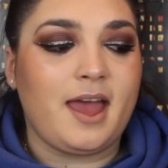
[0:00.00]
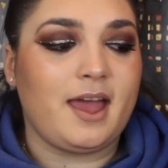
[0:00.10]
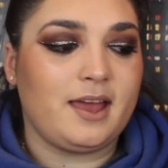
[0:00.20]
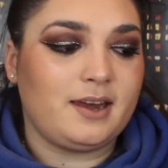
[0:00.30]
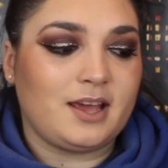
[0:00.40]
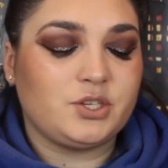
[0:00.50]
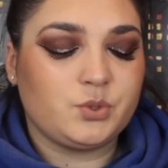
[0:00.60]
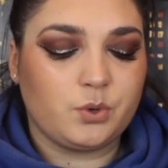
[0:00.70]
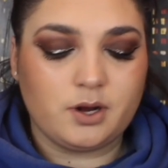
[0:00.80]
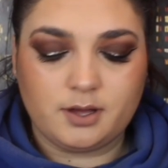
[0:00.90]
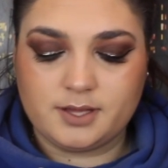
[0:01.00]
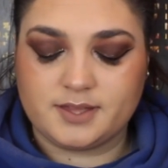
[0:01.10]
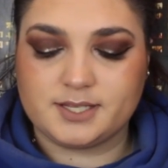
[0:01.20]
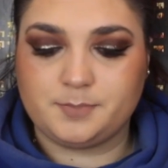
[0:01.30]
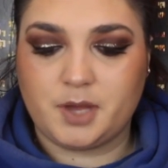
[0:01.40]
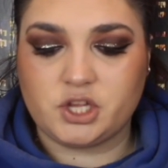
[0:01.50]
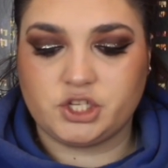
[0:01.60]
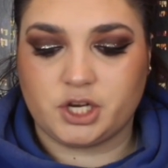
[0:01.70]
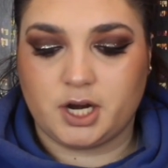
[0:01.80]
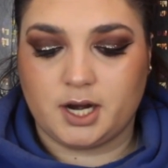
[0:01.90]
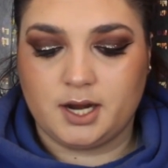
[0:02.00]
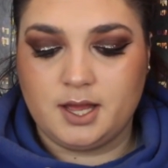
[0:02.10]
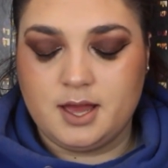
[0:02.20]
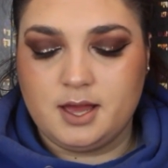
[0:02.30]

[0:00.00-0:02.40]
and I saw this picture.